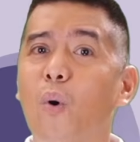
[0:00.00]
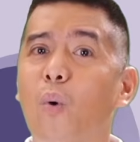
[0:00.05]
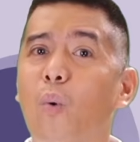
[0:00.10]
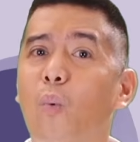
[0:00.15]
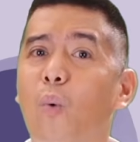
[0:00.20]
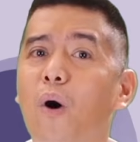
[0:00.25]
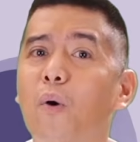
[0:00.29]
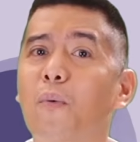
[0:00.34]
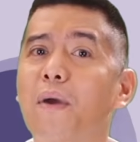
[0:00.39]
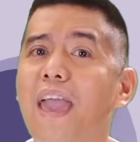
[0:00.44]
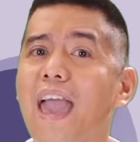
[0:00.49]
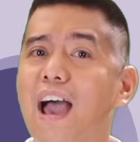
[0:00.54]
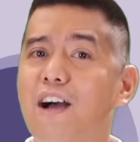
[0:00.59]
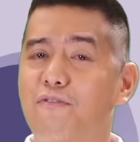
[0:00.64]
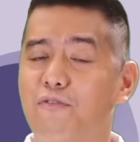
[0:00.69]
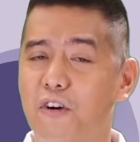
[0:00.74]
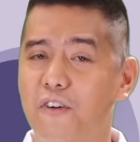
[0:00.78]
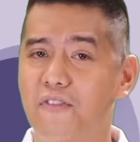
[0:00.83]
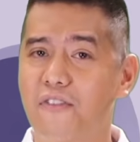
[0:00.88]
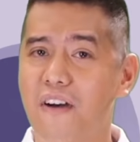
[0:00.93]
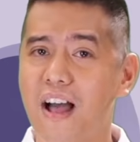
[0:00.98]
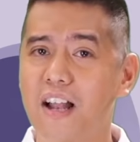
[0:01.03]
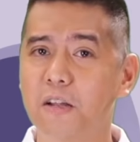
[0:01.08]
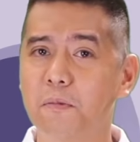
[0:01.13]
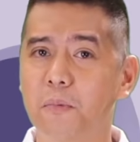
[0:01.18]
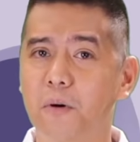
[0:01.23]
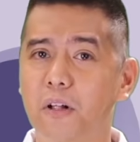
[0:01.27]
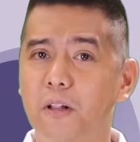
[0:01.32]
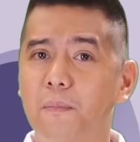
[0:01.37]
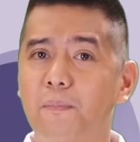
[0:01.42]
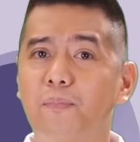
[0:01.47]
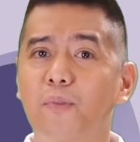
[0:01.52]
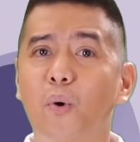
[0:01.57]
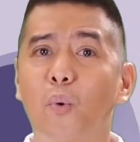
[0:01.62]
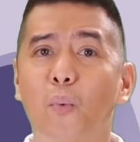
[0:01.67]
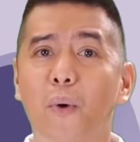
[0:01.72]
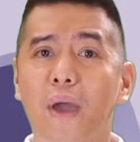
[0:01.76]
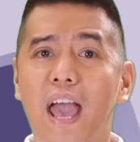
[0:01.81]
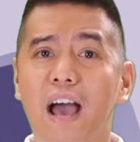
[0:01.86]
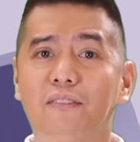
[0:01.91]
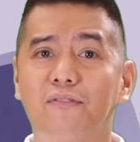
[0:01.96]
What we have for volleyball,
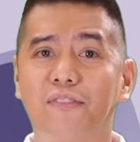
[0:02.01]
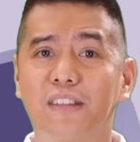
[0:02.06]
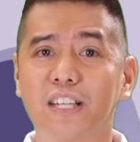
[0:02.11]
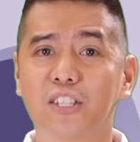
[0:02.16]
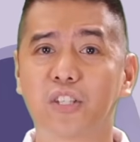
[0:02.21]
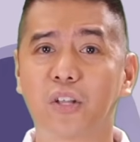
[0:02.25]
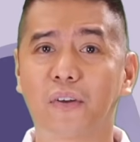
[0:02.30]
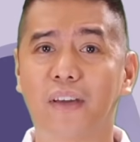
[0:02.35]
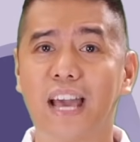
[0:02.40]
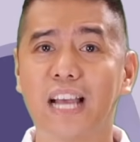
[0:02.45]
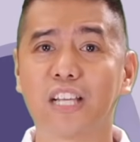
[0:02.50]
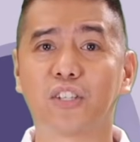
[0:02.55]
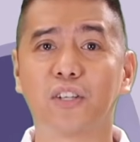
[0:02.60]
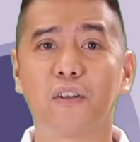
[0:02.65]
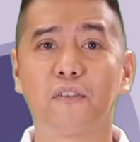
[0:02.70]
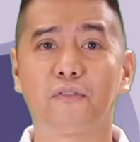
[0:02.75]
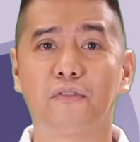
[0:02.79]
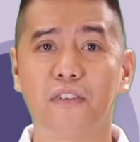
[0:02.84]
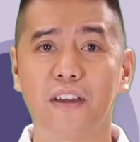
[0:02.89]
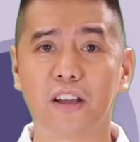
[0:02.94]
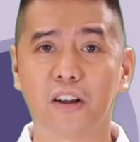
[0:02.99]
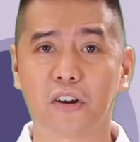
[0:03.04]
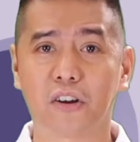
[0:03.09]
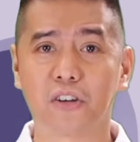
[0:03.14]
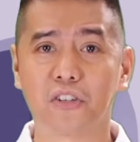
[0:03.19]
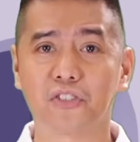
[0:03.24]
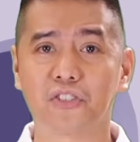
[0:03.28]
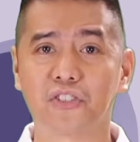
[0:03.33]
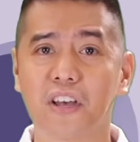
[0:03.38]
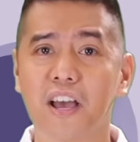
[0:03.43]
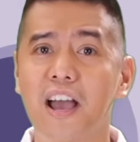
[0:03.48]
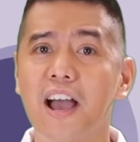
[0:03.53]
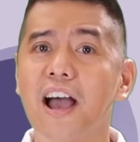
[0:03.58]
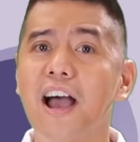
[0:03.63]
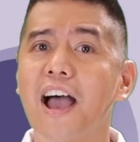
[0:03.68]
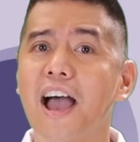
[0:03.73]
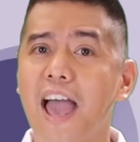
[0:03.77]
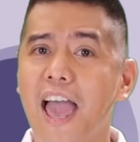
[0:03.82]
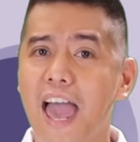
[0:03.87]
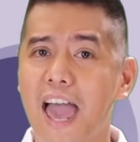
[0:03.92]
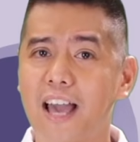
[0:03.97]
we have dislocation of fingers,
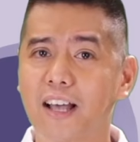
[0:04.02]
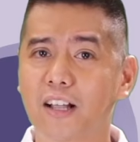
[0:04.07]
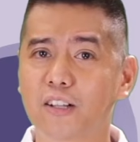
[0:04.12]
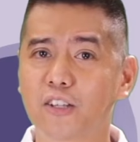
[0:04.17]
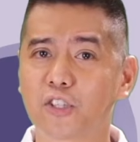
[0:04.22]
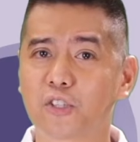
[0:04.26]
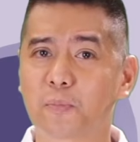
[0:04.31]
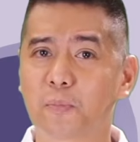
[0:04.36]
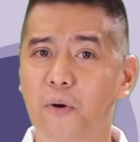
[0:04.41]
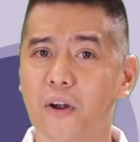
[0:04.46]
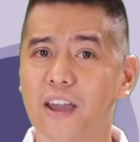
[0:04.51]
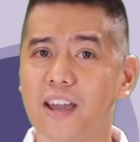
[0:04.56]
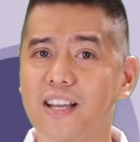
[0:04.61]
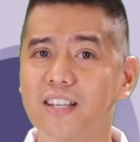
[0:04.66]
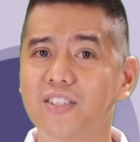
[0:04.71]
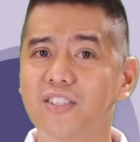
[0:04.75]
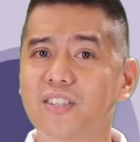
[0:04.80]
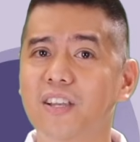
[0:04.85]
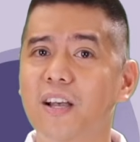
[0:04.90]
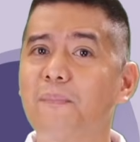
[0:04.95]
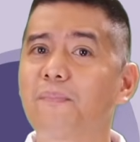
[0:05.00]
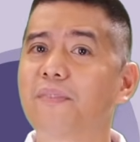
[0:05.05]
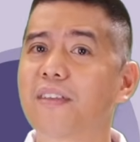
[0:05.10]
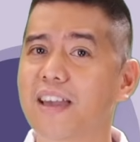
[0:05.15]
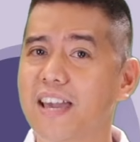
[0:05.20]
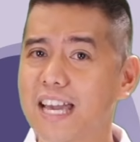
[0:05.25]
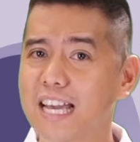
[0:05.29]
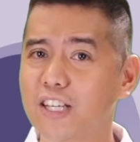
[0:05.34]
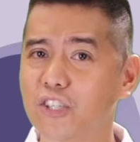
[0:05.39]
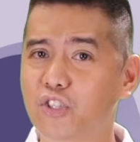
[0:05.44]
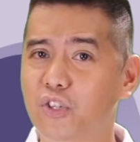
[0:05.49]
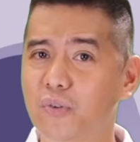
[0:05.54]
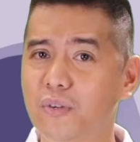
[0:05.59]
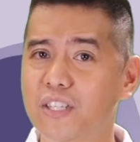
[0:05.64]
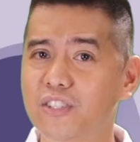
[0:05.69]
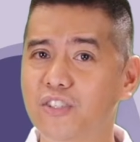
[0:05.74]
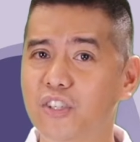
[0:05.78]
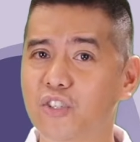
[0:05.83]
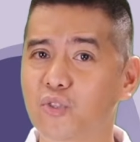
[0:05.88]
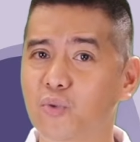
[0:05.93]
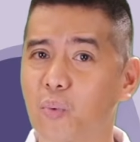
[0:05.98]
ankle sprains,
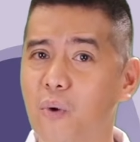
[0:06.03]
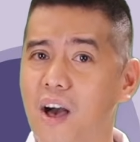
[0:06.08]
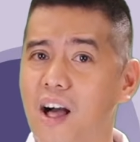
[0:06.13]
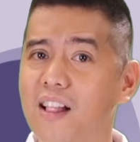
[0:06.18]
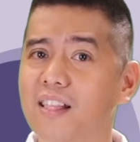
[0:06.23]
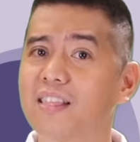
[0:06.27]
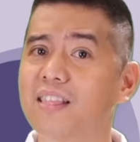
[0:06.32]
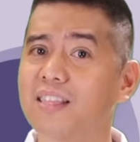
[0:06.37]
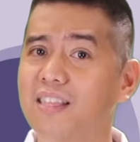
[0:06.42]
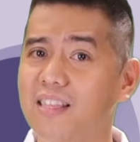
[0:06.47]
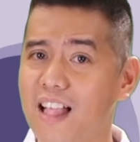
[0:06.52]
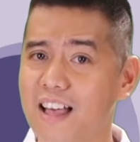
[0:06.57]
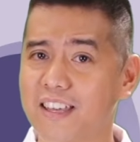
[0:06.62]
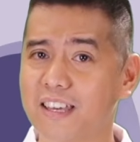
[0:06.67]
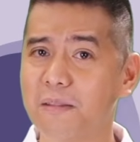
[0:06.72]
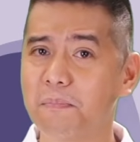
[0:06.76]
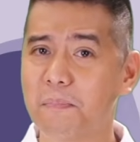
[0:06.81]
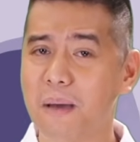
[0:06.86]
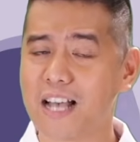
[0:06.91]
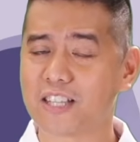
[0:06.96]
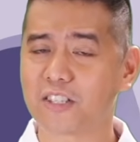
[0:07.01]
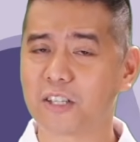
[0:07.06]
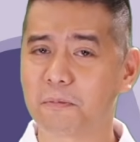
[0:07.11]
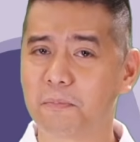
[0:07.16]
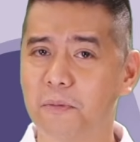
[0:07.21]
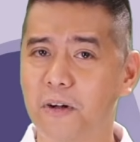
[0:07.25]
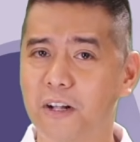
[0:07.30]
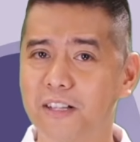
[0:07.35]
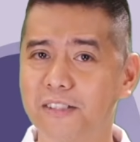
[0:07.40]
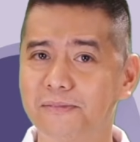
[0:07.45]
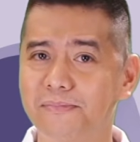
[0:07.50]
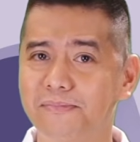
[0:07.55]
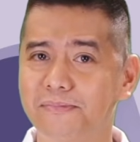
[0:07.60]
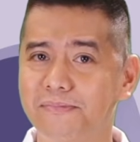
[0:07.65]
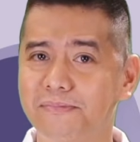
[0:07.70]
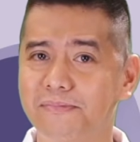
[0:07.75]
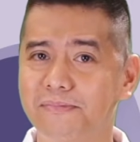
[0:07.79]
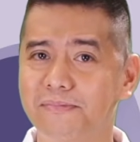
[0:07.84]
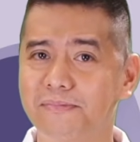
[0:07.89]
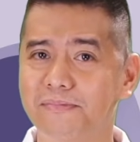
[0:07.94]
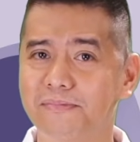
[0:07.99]
injuries as well, like in basketball.
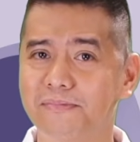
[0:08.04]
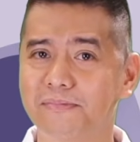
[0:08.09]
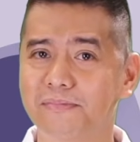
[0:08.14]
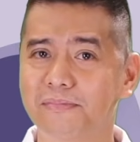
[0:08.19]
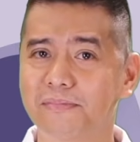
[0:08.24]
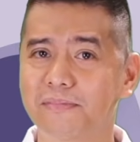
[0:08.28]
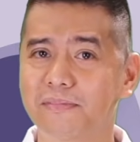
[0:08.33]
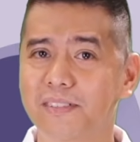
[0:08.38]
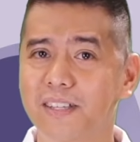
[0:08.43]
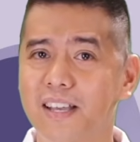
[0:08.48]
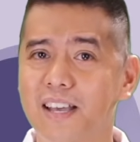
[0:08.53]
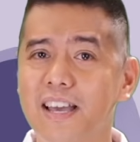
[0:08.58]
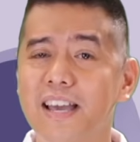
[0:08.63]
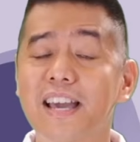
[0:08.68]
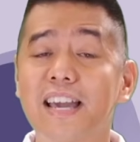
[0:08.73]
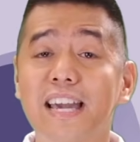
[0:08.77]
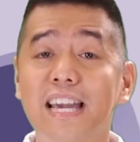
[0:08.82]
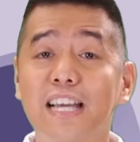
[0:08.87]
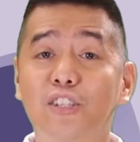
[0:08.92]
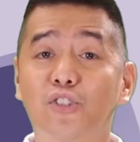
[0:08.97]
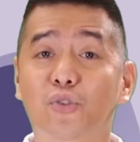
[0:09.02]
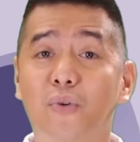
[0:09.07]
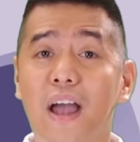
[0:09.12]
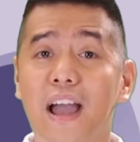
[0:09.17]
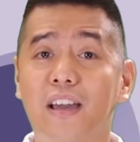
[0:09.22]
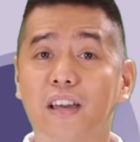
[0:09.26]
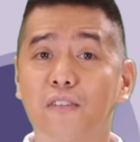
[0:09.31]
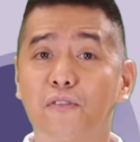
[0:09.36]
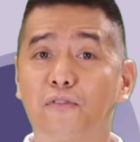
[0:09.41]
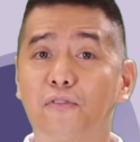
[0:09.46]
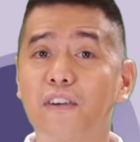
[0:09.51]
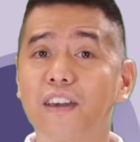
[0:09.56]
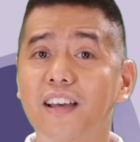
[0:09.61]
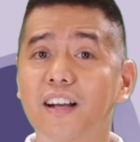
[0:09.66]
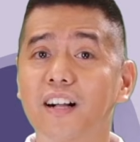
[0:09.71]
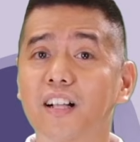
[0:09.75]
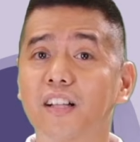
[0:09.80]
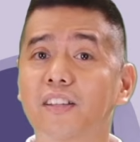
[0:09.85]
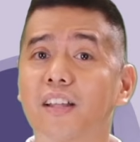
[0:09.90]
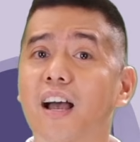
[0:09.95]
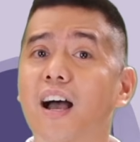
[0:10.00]
In track and
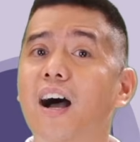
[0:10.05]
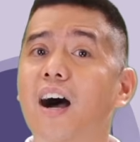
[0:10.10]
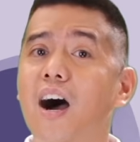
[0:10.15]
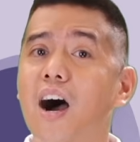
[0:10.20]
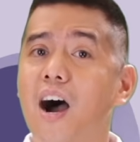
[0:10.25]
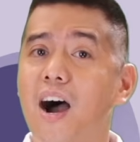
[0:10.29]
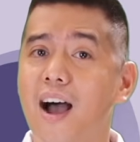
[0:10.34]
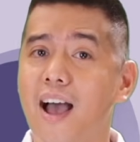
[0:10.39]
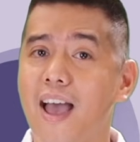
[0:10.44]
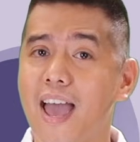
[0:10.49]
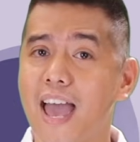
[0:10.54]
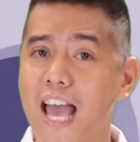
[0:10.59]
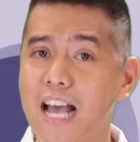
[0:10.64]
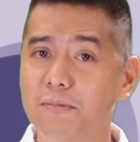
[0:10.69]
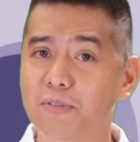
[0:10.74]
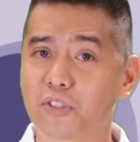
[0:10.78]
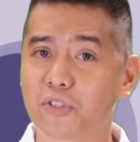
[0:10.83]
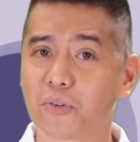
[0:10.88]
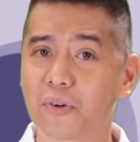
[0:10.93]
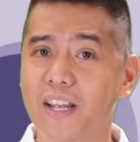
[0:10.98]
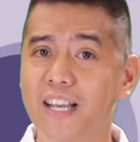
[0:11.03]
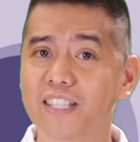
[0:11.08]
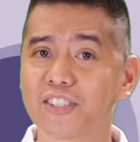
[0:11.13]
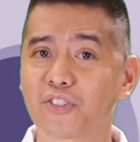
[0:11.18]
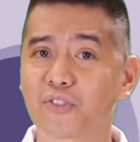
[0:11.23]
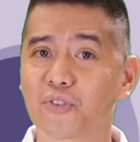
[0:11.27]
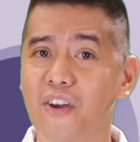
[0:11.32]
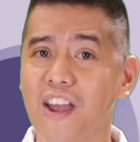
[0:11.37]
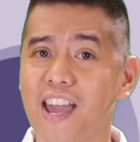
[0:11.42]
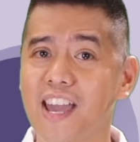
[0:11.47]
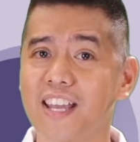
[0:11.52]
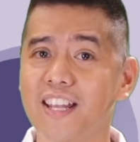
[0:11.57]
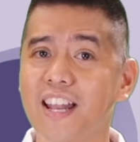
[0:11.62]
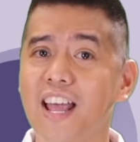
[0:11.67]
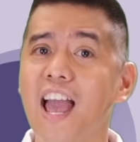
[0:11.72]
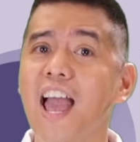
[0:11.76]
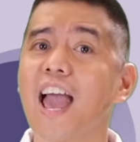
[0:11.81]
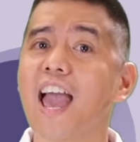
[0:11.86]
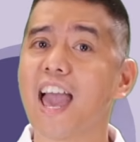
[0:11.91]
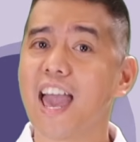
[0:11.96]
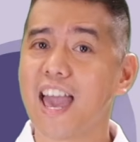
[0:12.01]
field, hamstring strain
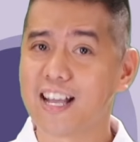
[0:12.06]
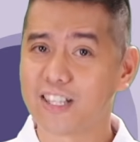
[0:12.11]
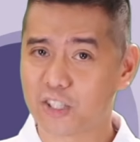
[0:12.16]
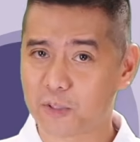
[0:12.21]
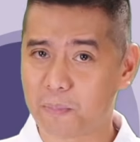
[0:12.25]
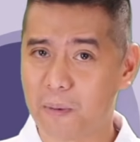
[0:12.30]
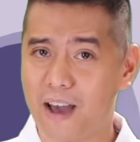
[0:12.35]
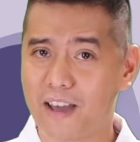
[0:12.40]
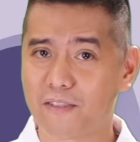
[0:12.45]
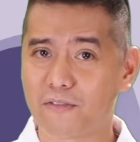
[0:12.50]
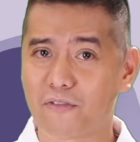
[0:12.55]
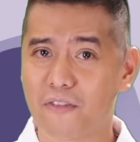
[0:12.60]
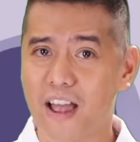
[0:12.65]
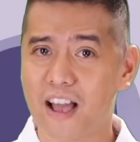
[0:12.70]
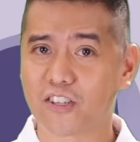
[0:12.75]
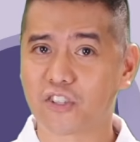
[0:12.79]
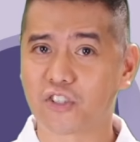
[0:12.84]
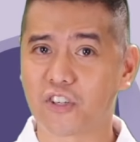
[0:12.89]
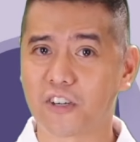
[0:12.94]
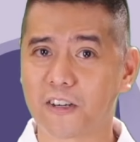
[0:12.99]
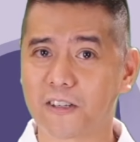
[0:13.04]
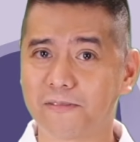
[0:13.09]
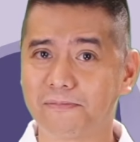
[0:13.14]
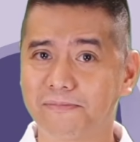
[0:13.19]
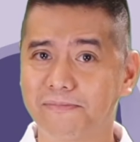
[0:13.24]
and spine fracture.